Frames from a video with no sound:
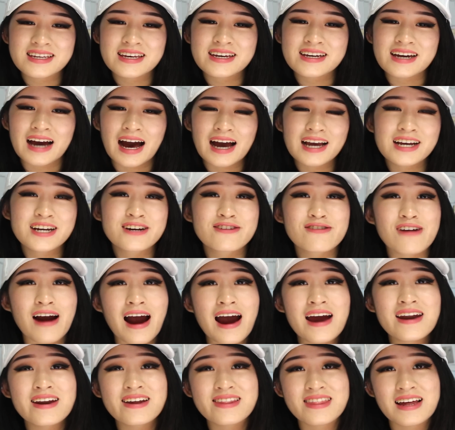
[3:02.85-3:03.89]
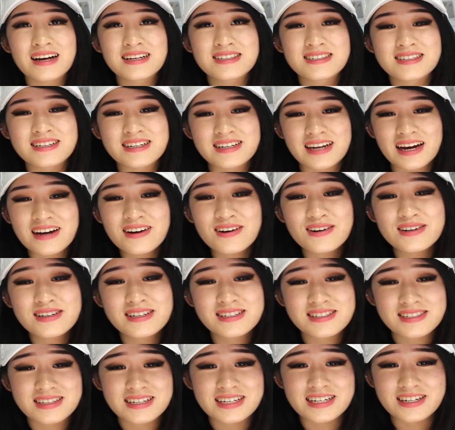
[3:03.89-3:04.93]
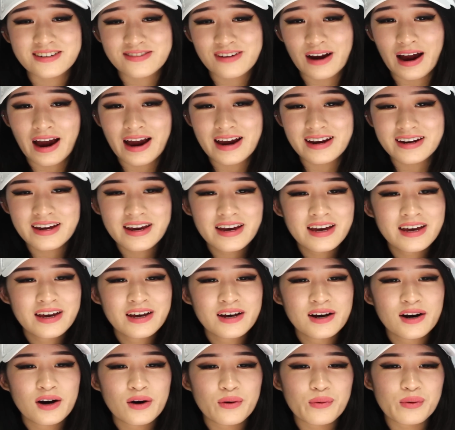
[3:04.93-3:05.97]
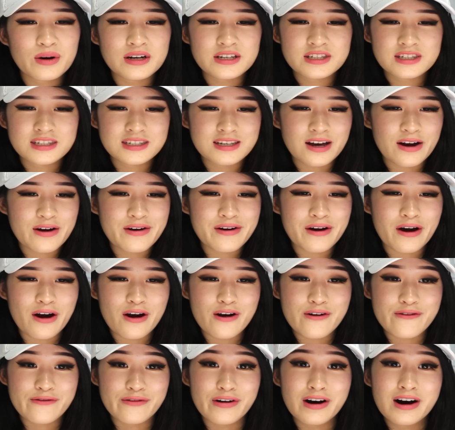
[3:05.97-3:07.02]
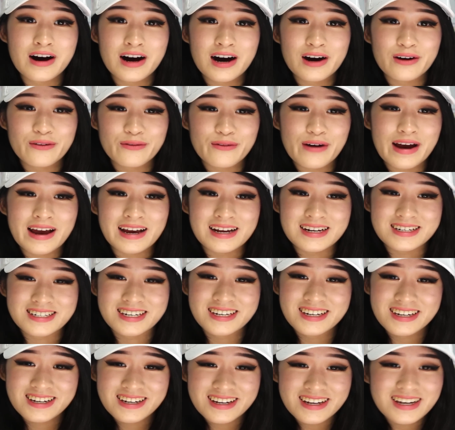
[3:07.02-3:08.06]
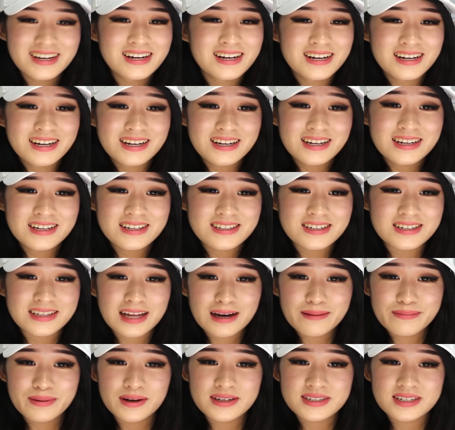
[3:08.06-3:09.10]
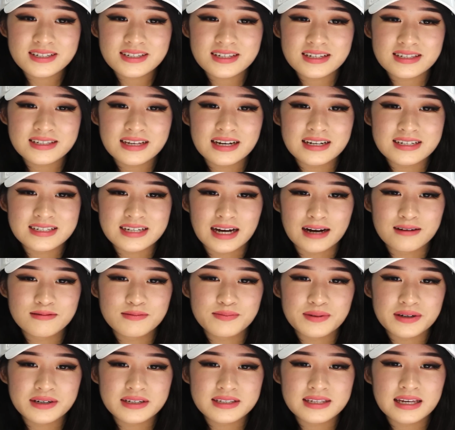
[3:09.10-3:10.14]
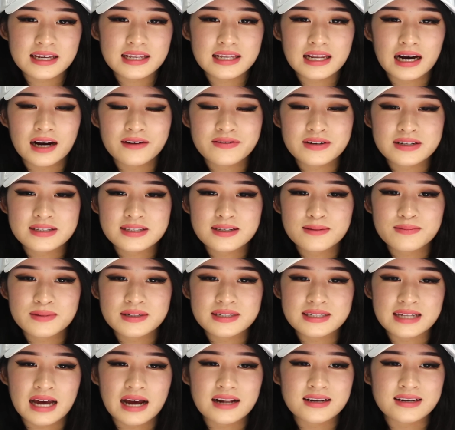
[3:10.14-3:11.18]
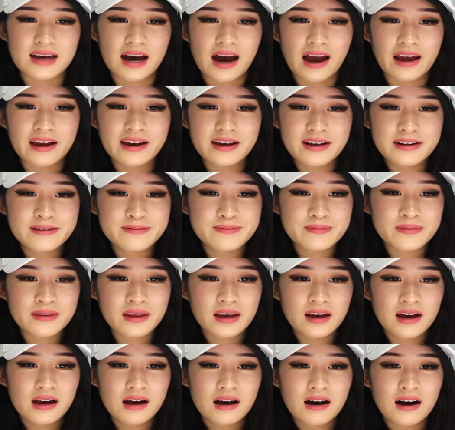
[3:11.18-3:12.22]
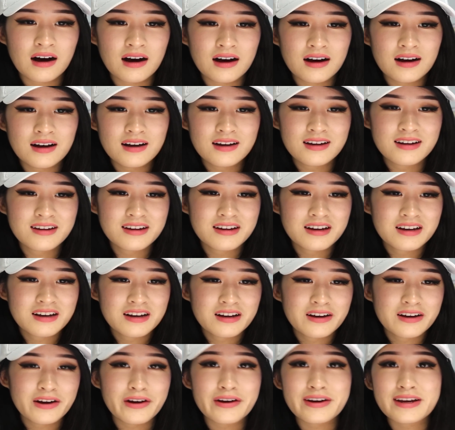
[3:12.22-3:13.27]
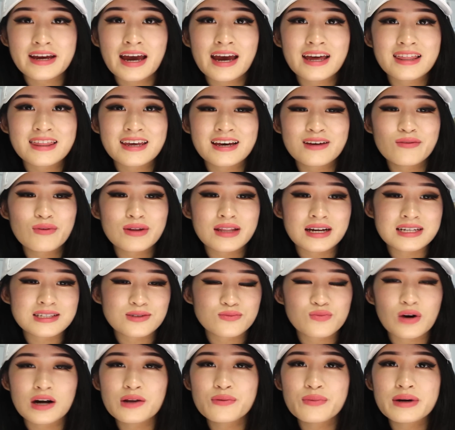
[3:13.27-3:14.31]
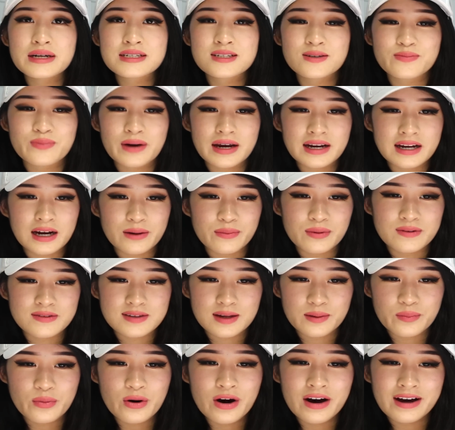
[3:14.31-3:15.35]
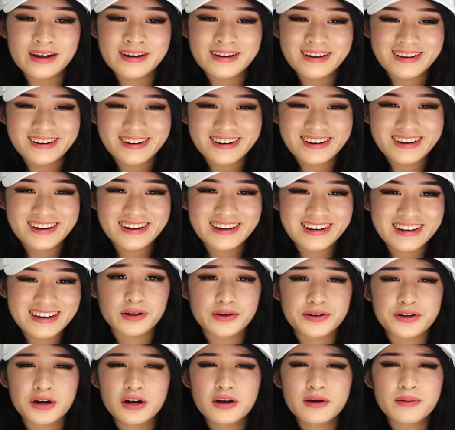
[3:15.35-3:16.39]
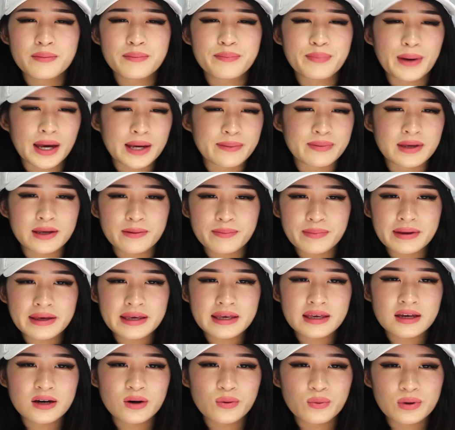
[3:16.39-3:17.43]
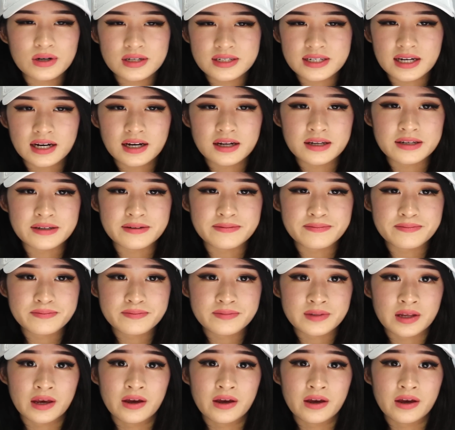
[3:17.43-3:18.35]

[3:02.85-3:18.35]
thing. I cried at that scene. I honestly cried. Was so over. Wait. Did that person just get dumped because he laughed at Simba's dad dying? Huh? Okay then, well that's one way to break up with someone. Don't baby me. We're done.